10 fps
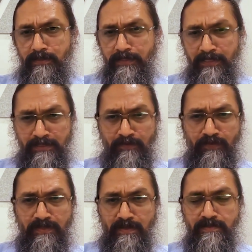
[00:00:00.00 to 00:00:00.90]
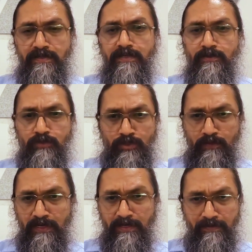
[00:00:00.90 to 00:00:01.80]
Each of us as an
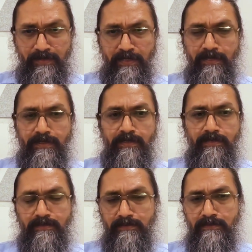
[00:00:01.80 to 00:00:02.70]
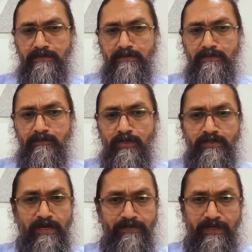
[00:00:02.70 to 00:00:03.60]
individual in our career
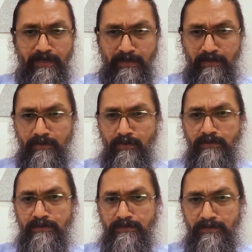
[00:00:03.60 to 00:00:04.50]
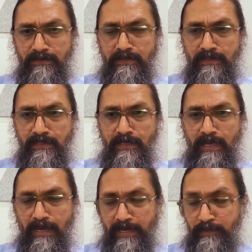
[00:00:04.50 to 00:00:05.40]
want to have a career growth,
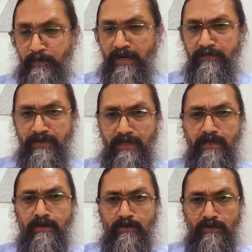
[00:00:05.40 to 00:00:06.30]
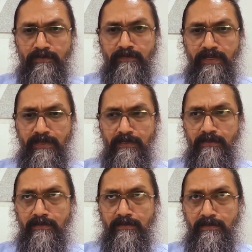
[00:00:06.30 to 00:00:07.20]
and as part of career growth we
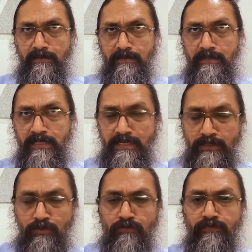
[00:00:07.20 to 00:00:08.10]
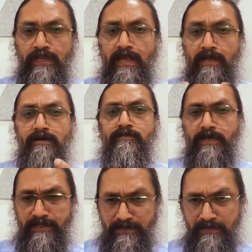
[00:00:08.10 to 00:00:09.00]
need to feel
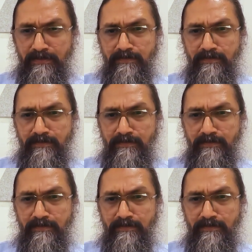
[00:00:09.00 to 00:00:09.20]
accomplished